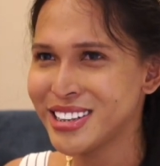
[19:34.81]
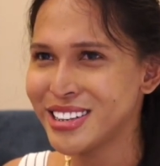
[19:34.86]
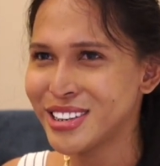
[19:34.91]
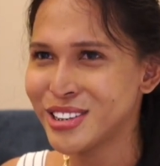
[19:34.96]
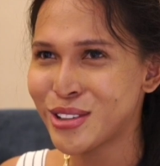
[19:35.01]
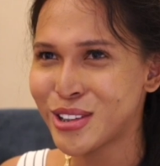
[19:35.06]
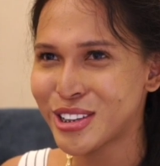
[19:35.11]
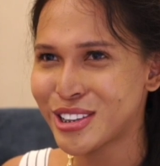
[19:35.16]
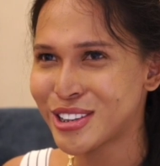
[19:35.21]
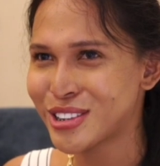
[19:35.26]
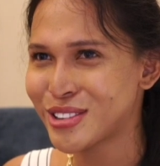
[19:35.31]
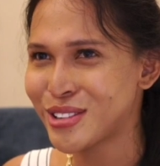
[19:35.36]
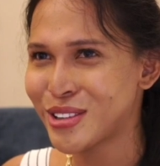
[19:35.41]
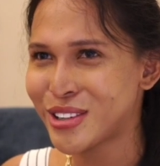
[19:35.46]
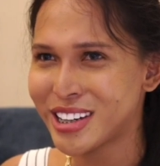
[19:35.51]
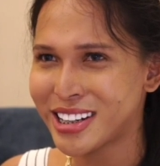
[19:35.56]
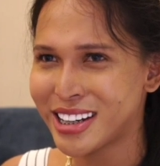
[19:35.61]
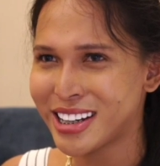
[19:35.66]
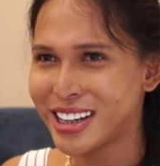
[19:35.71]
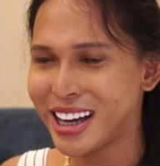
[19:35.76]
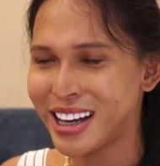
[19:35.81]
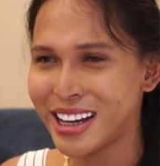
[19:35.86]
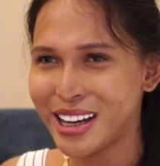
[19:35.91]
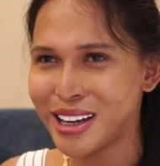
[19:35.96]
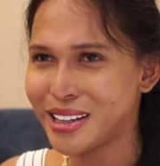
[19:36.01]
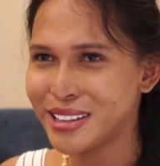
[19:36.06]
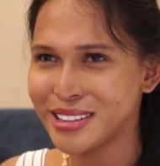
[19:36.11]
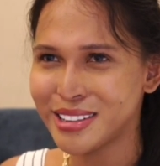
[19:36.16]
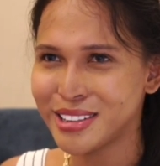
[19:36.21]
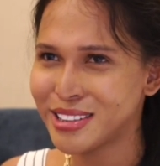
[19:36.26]

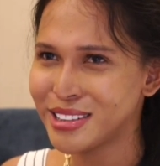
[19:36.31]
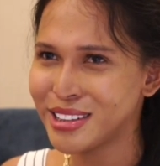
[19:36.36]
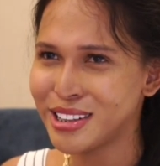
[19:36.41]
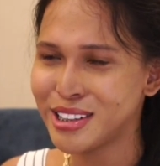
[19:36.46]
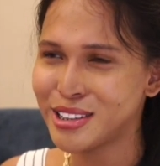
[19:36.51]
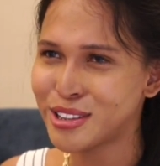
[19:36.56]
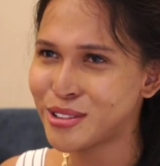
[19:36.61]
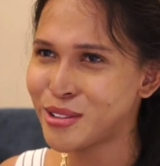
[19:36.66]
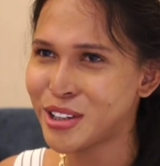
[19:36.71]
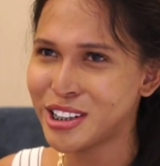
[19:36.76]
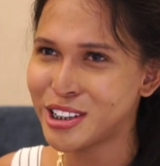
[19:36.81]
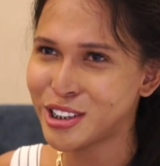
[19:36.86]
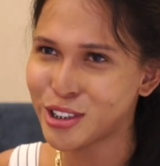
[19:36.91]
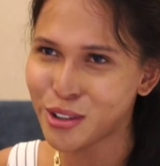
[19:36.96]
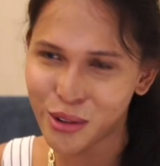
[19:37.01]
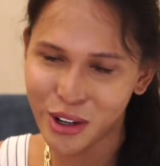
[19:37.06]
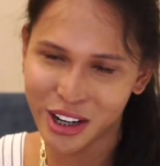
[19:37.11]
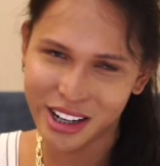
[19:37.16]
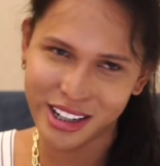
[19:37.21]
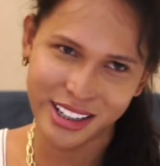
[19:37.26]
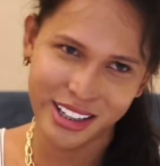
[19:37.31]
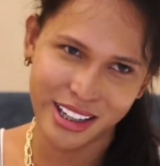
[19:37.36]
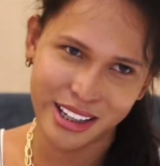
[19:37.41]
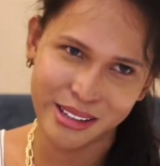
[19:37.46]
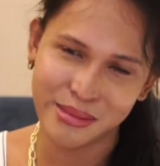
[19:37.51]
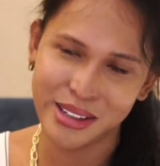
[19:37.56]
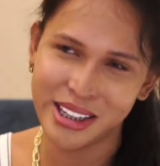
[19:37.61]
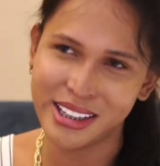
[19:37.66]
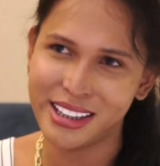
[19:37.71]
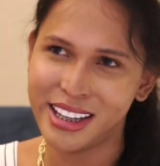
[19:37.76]
story short, I
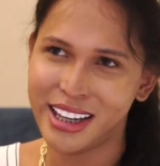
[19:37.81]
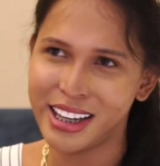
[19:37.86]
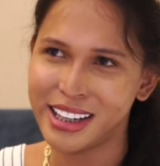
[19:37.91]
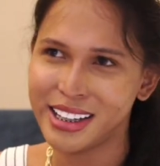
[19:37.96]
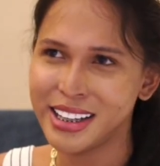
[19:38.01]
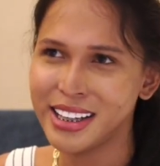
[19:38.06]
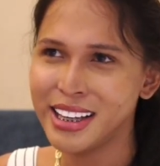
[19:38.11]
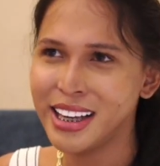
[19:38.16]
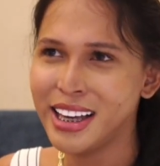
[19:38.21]
mean like,